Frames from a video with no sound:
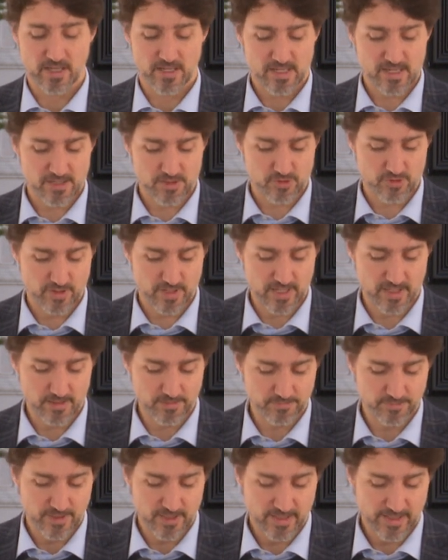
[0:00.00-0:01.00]
Yesterday,
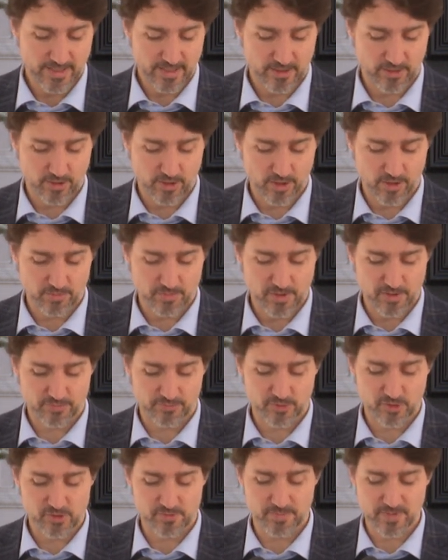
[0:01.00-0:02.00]
I had a call with the
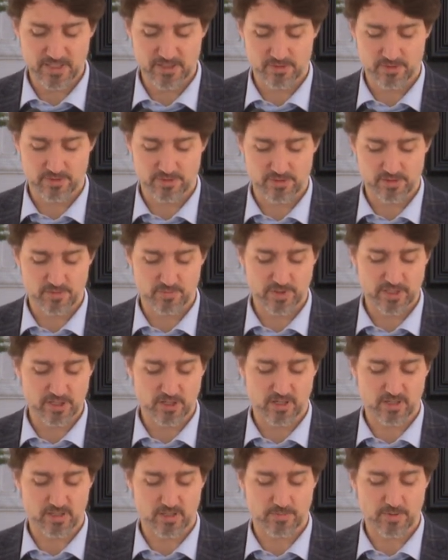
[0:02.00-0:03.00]
First Ministers and we
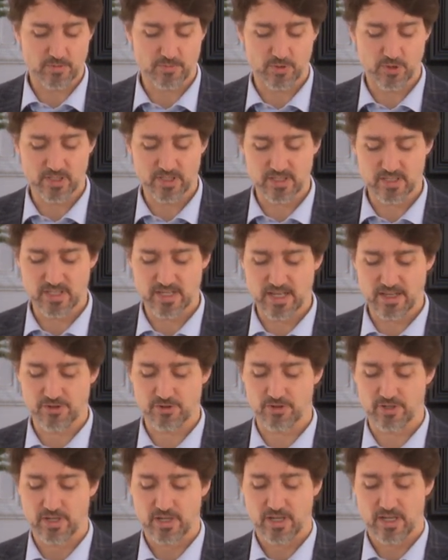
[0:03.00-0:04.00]
talked about putting
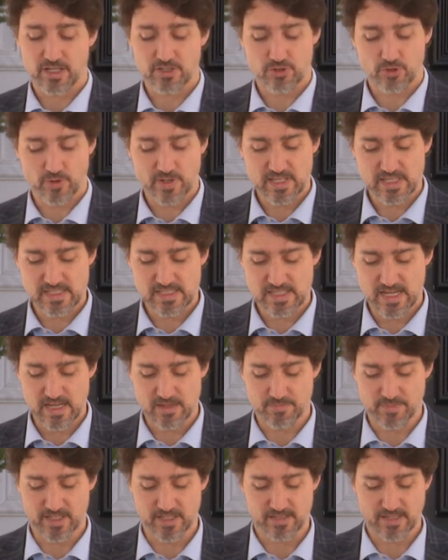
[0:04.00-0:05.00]
together a joint
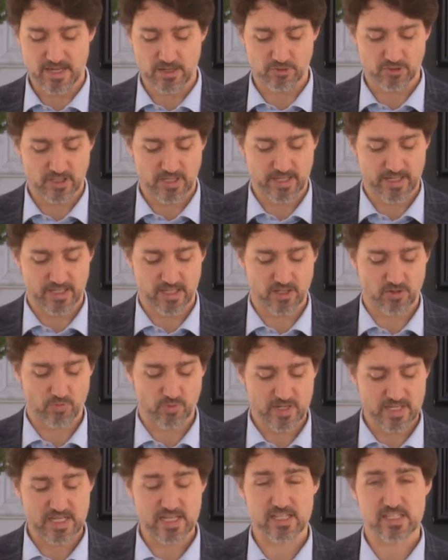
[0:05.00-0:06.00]
statement outlining
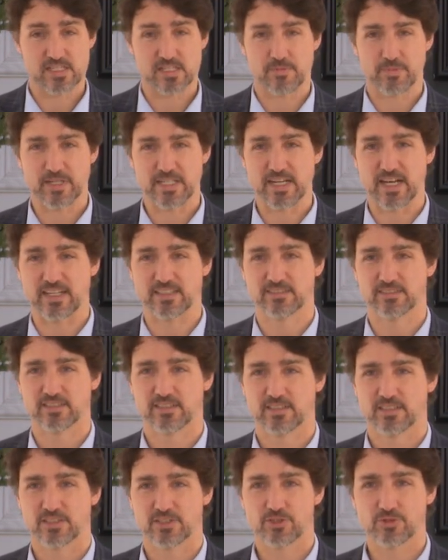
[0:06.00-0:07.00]
what needs to be done
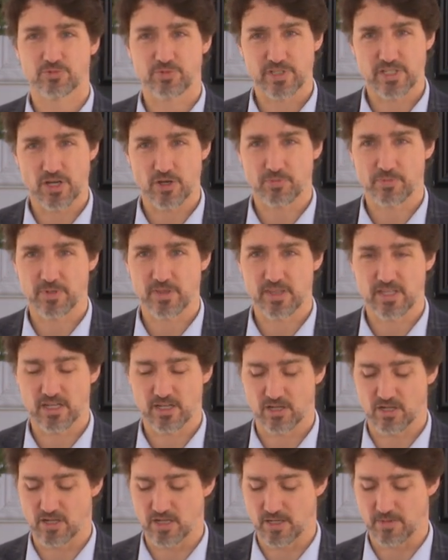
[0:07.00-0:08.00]
to reopen the
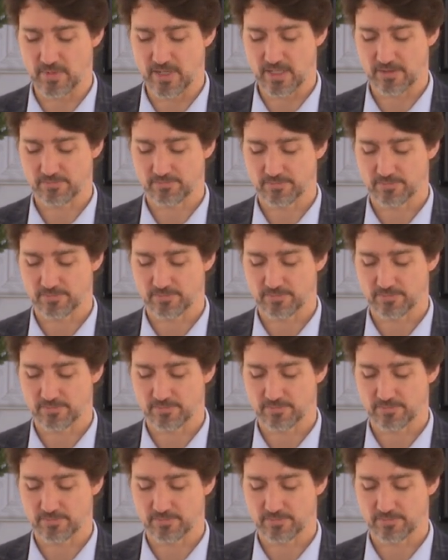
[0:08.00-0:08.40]
economy.